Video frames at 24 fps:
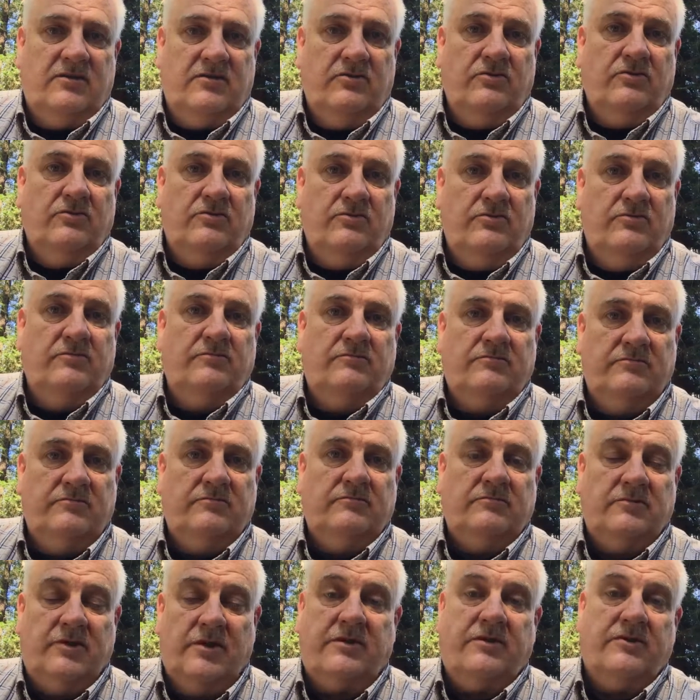you
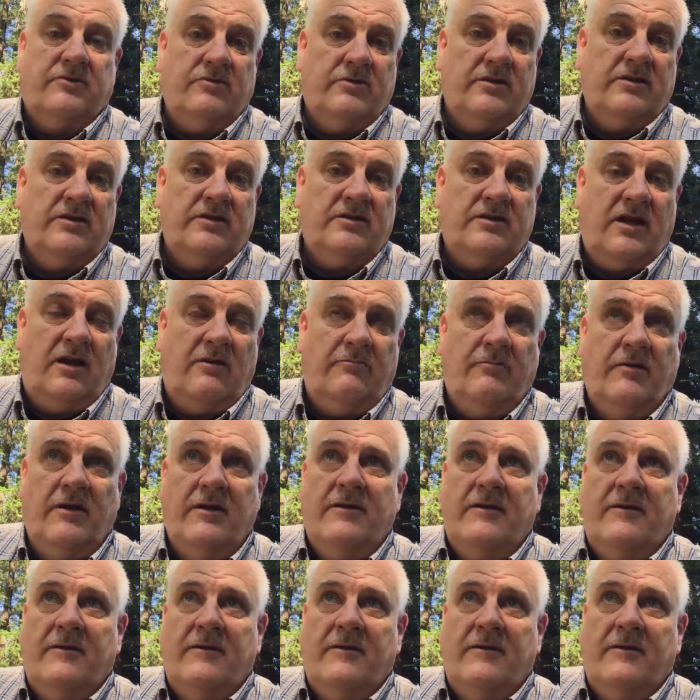look at doing the same.